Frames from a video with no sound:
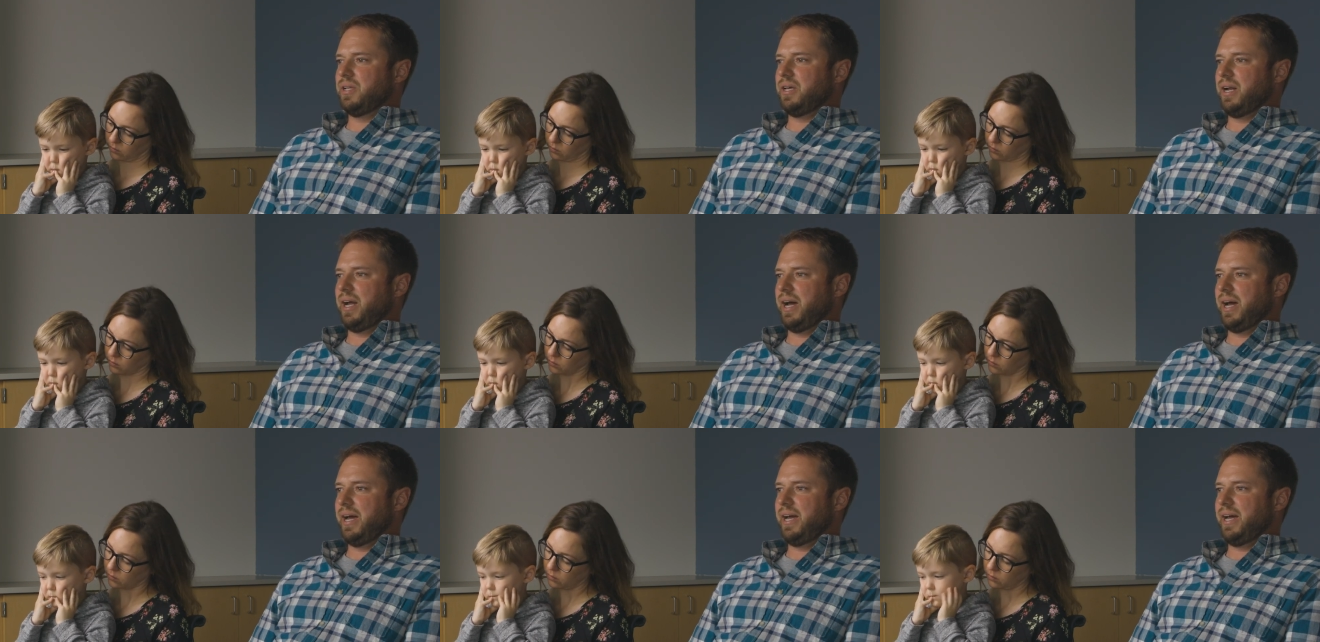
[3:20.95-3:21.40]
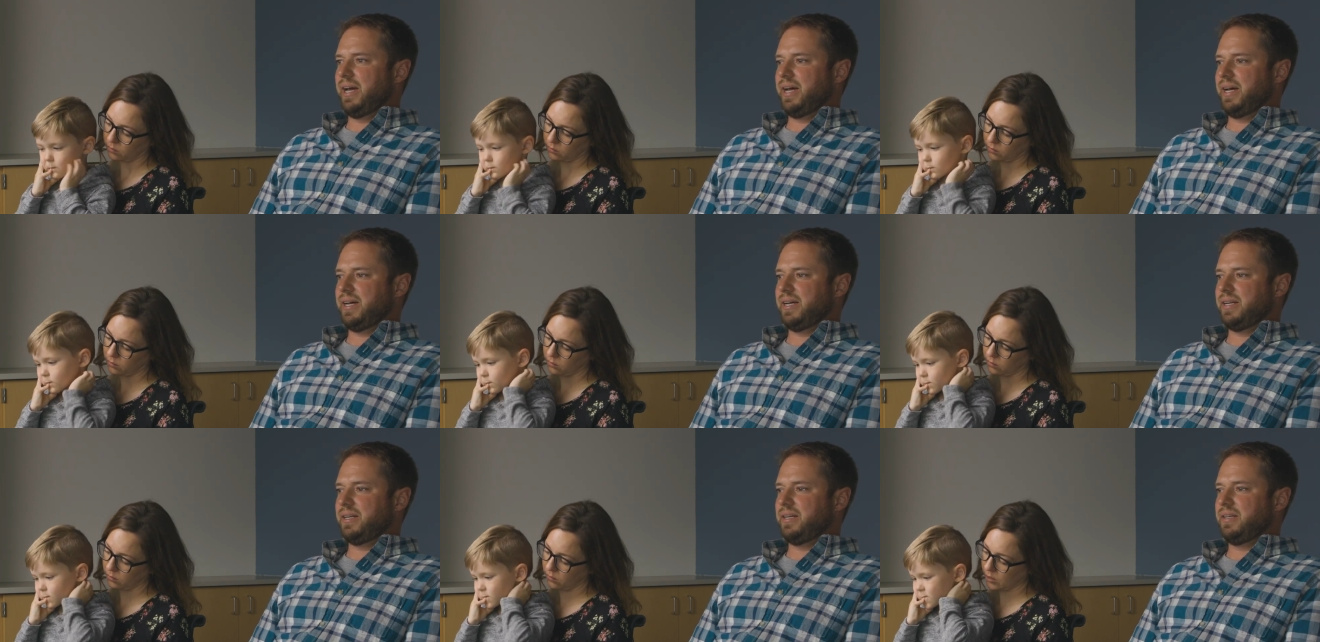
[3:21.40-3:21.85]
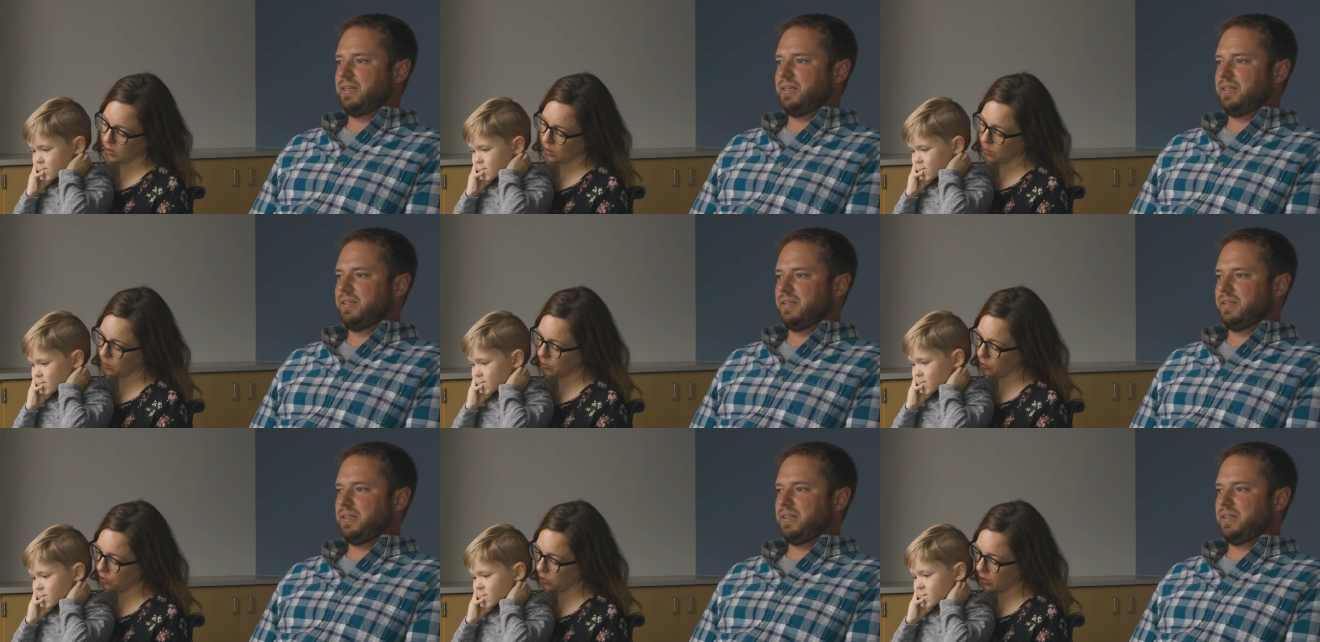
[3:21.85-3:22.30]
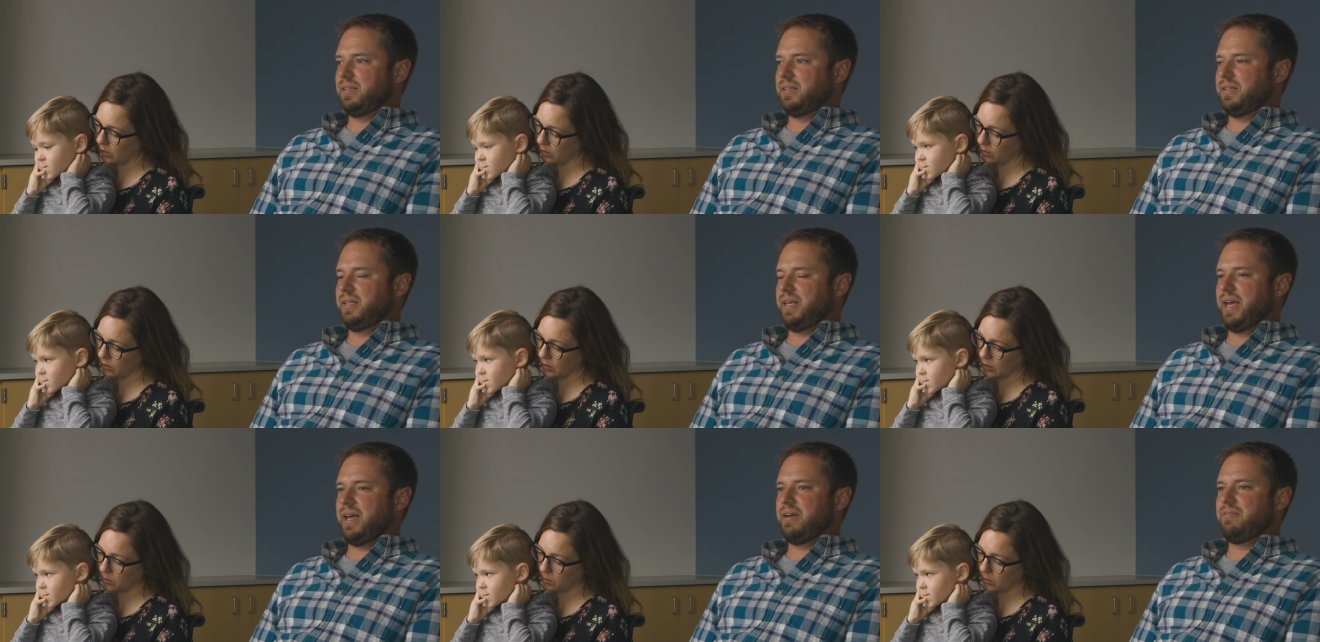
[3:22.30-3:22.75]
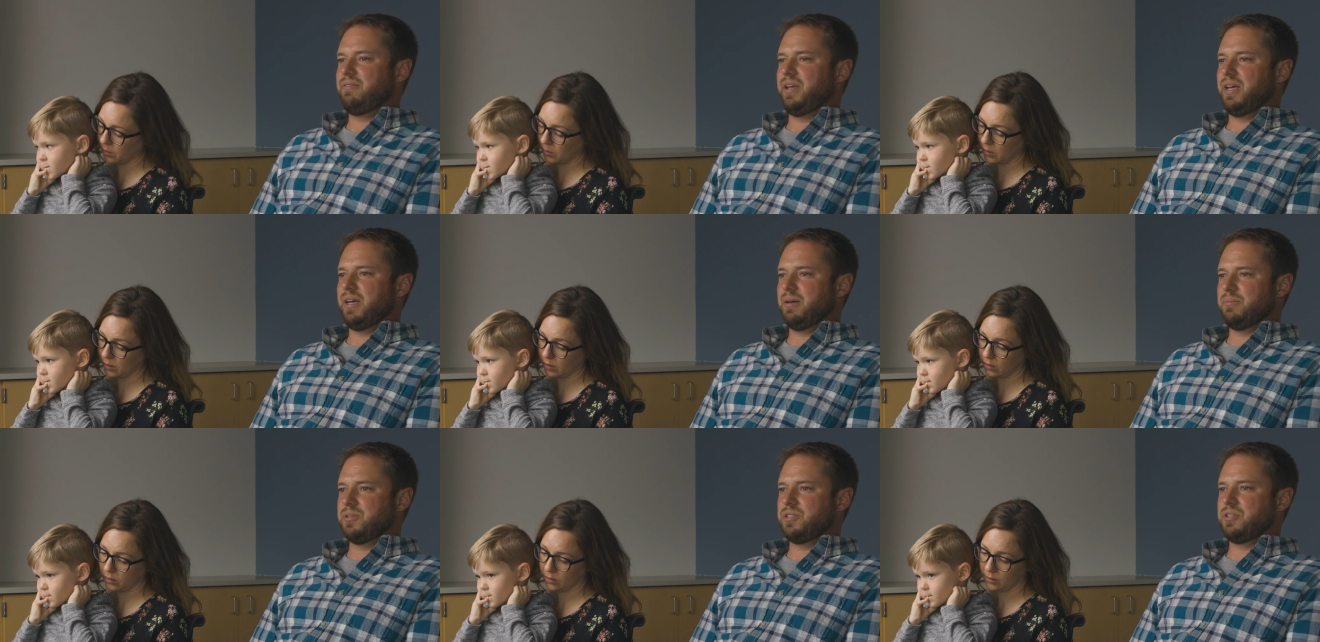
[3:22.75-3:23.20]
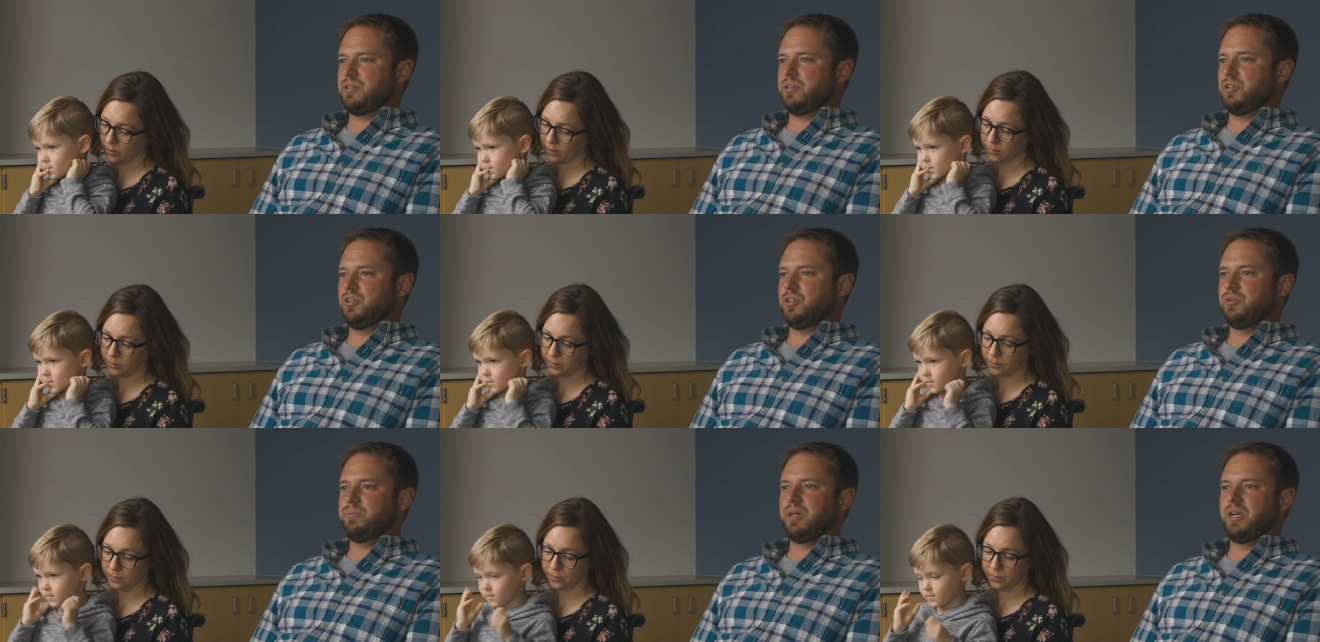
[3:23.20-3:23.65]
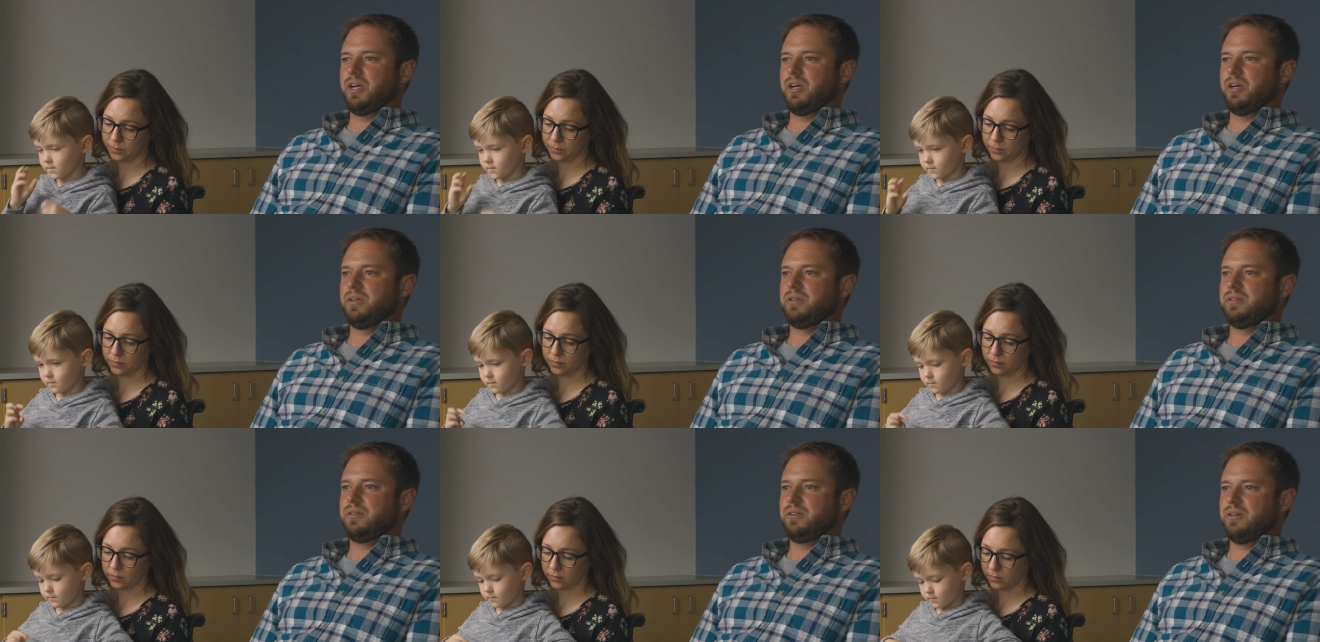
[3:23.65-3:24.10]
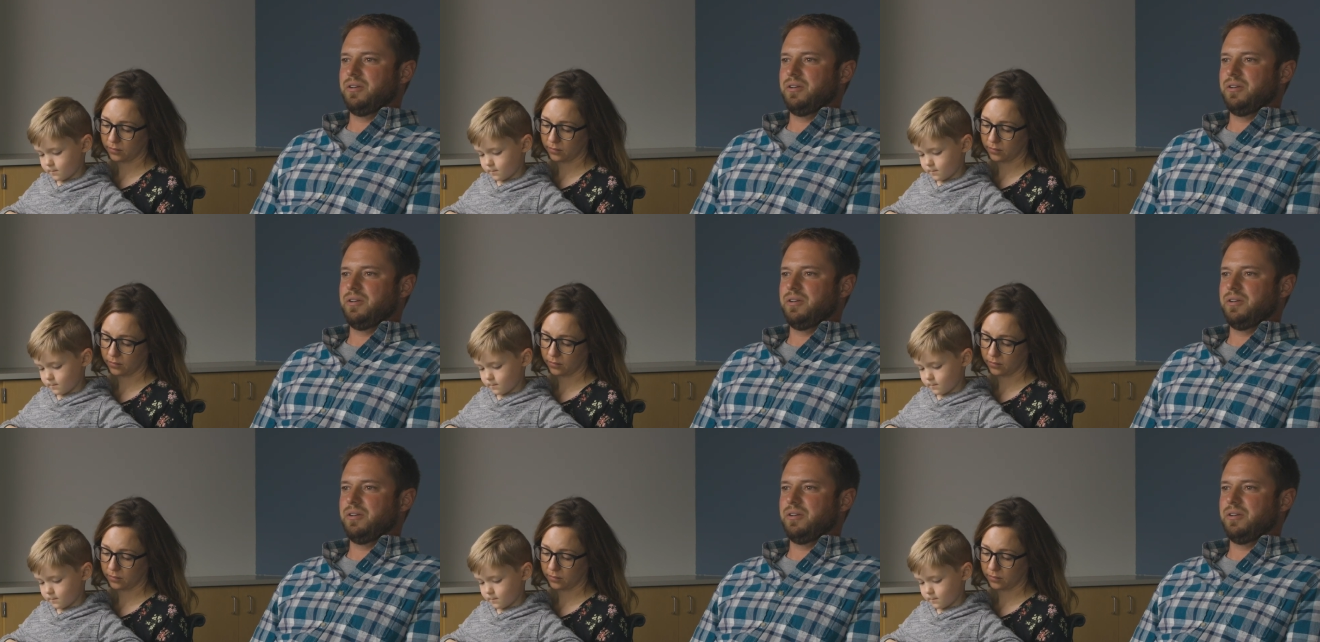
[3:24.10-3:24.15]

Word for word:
Speaker 1: that I had the AVM still looming,